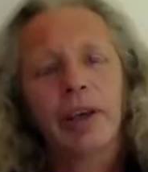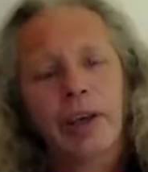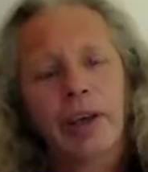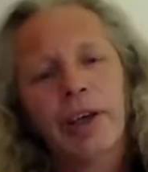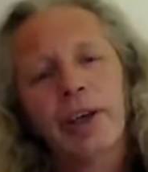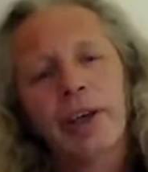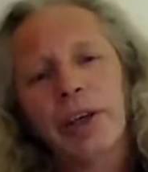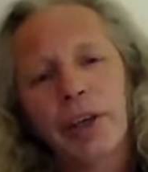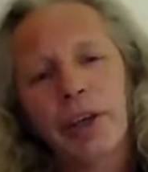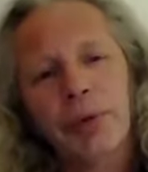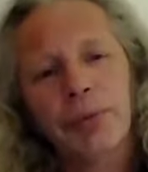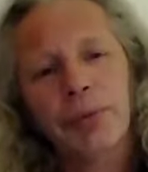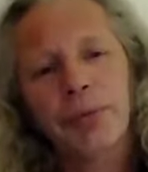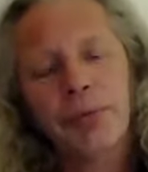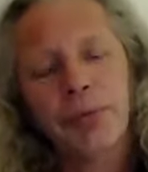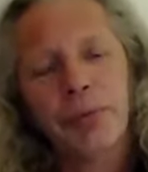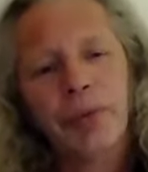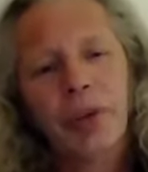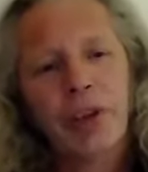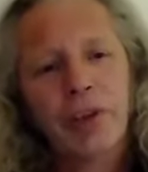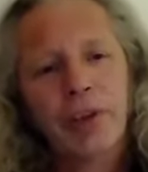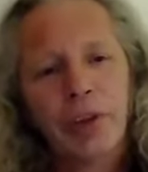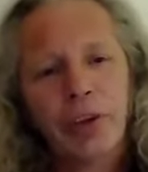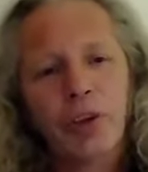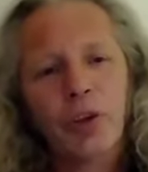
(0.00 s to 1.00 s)

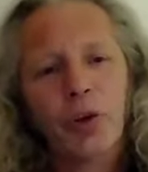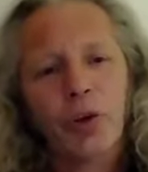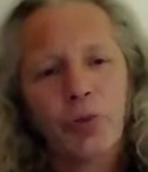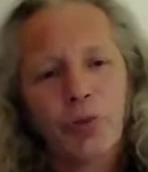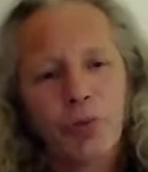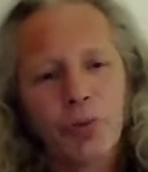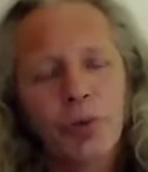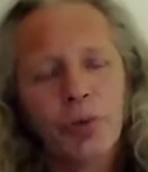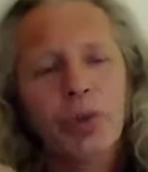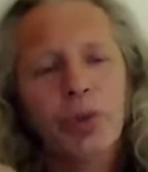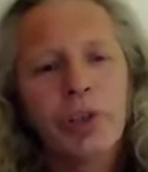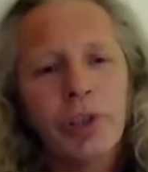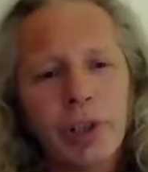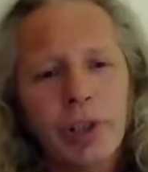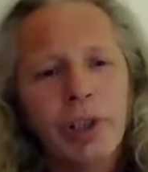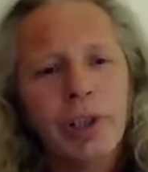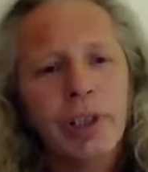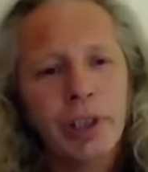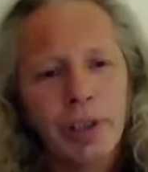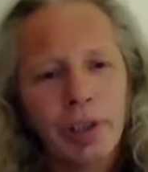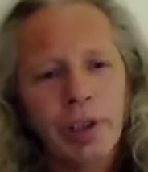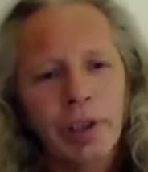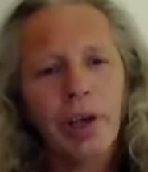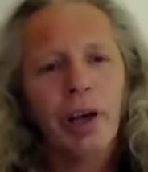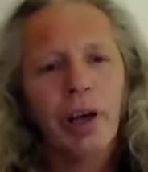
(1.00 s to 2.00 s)
They're not
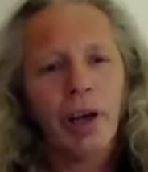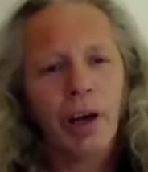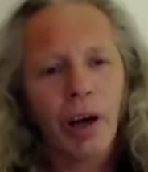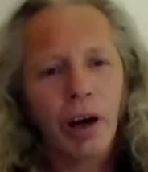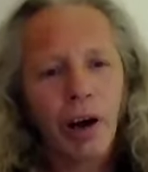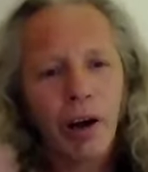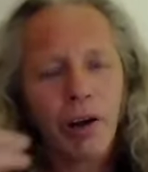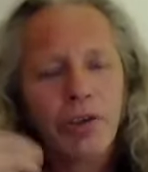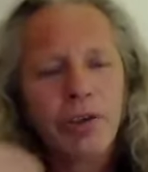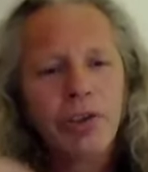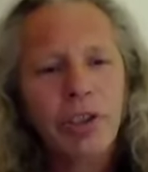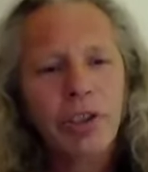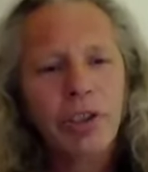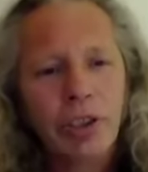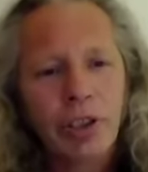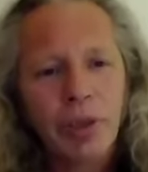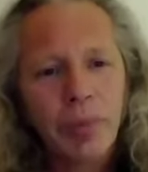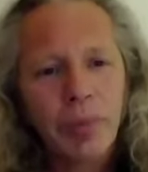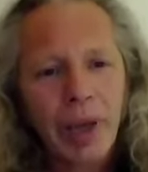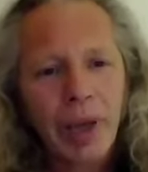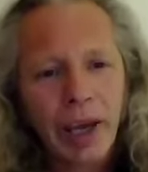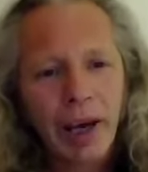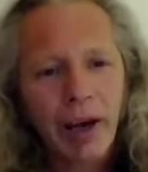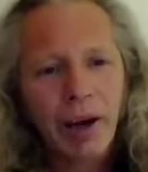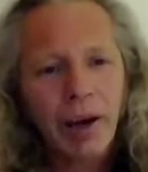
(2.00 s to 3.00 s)
really asking
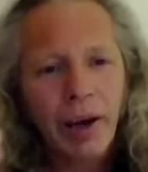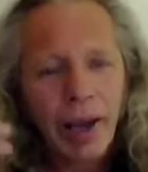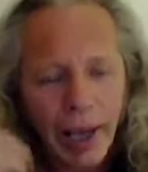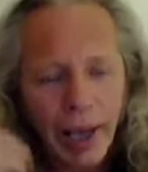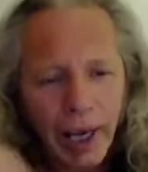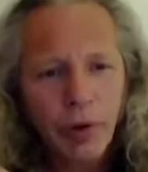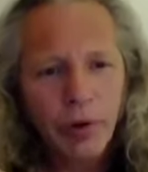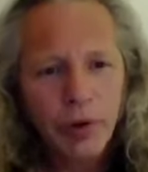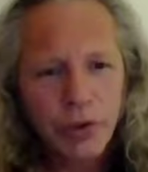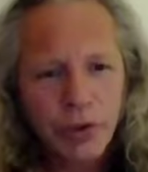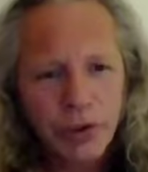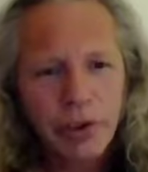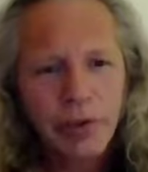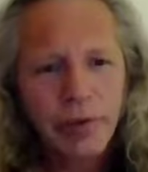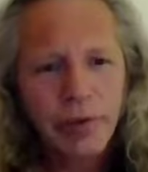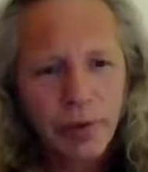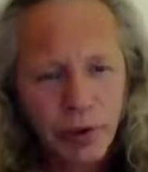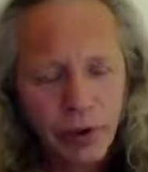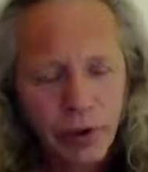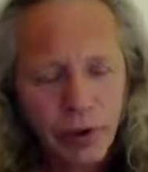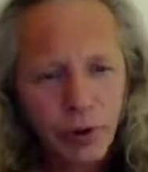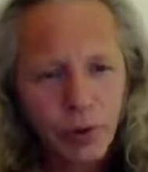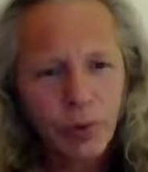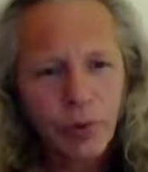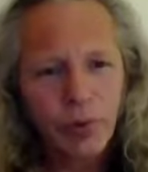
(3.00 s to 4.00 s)
about how is it for
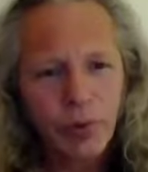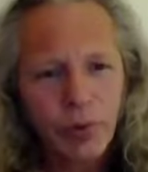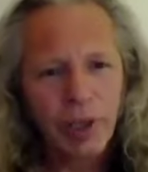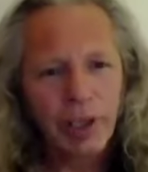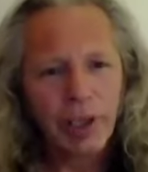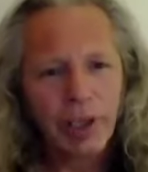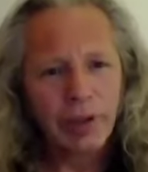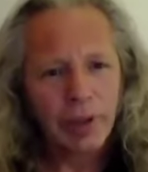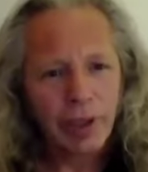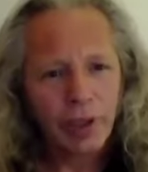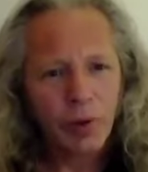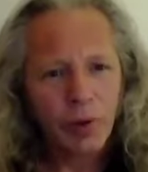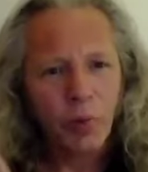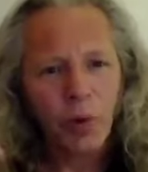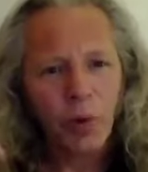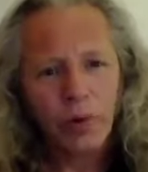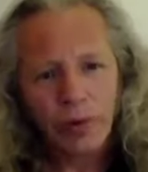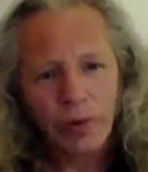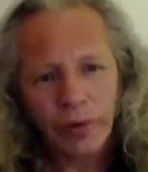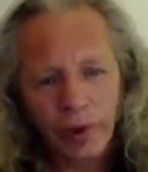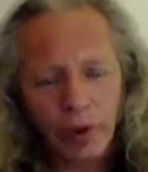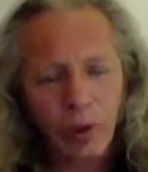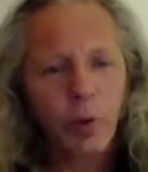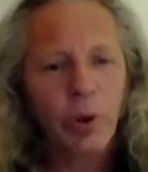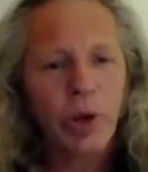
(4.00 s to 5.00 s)
you, Ray? They want
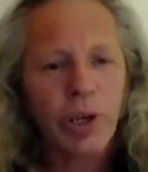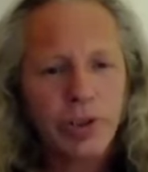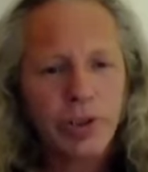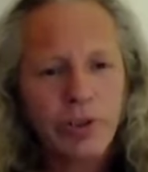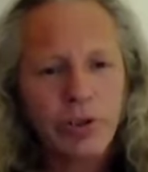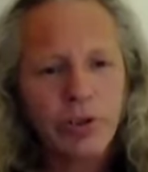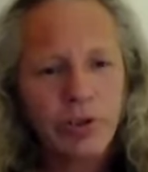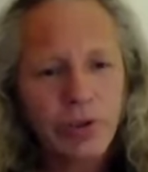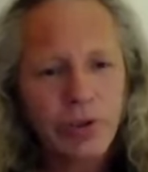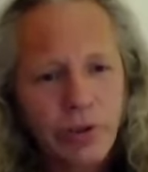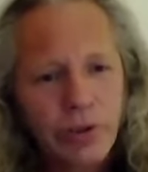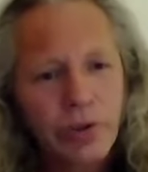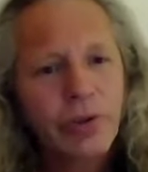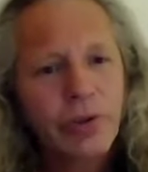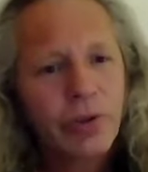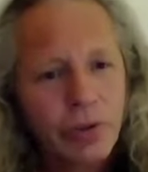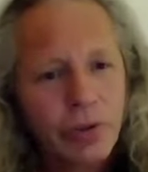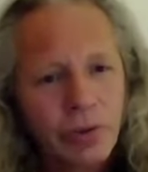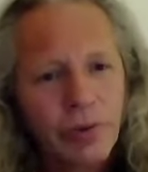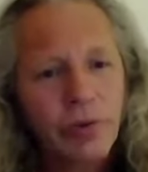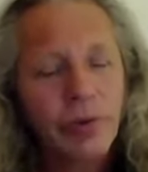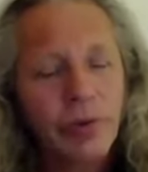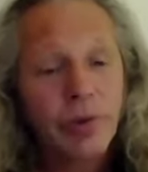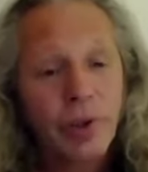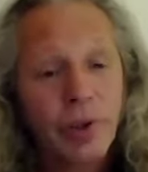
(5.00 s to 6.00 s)
the questions
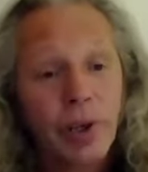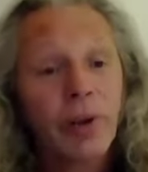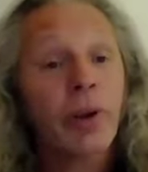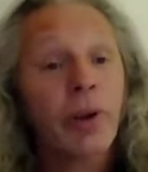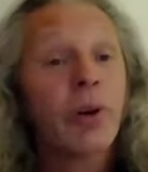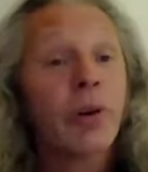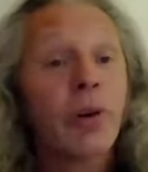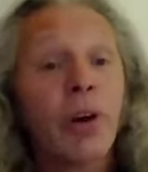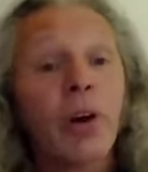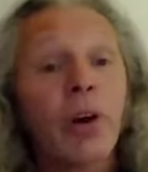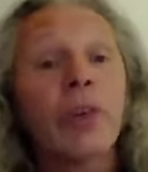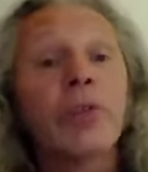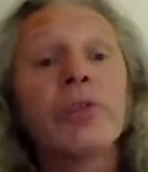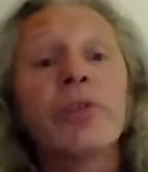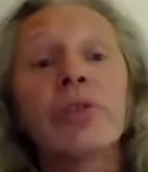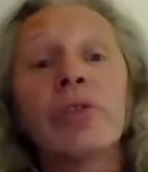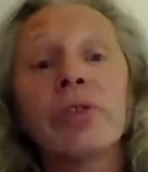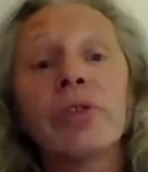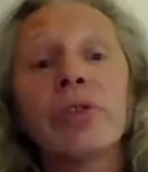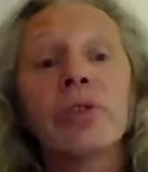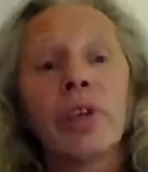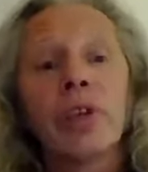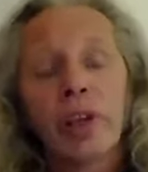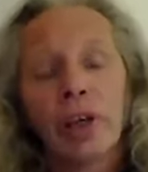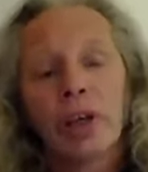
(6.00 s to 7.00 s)
to their own
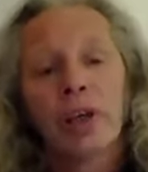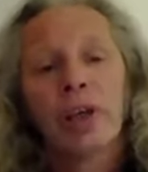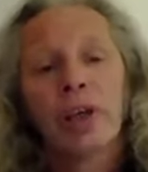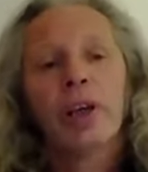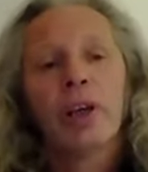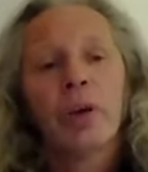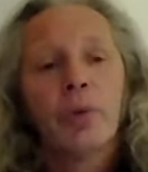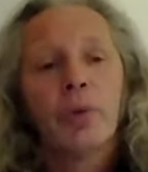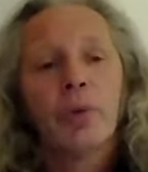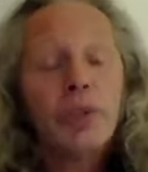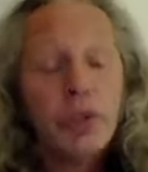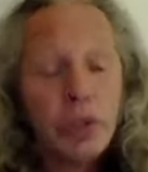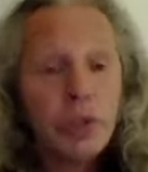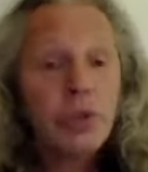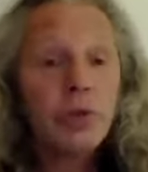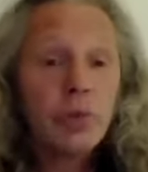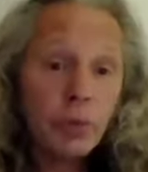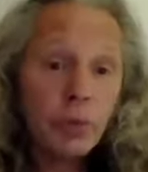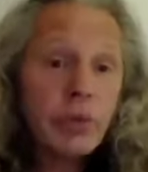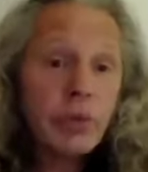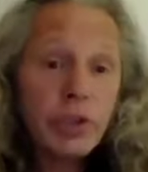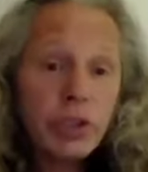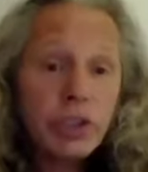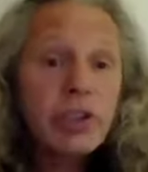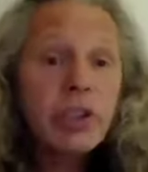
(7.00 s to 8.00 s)
answers, which
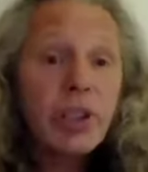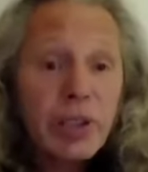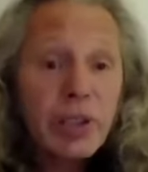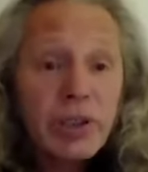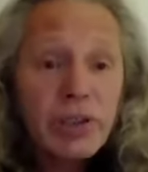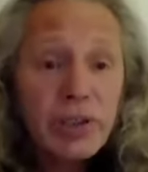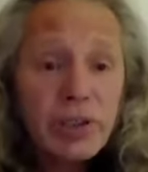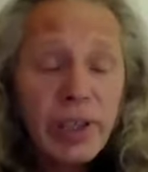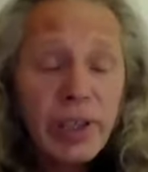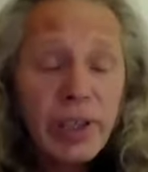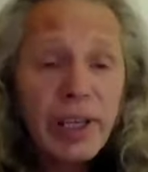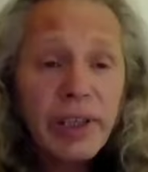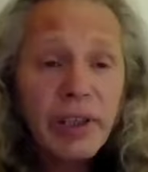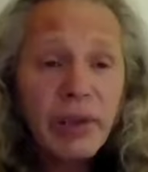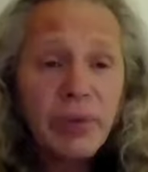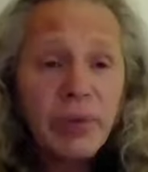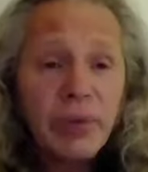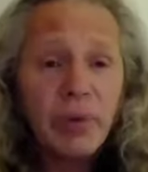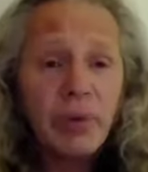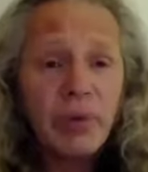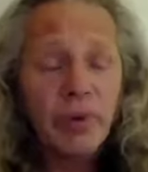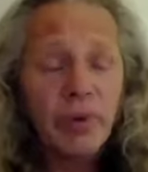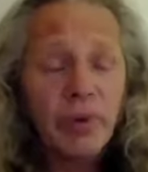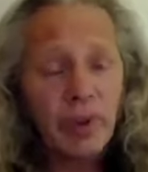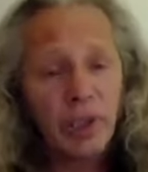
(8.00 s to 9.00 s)
is
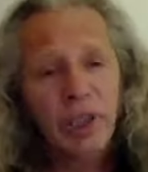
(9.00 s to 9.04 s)
understandable.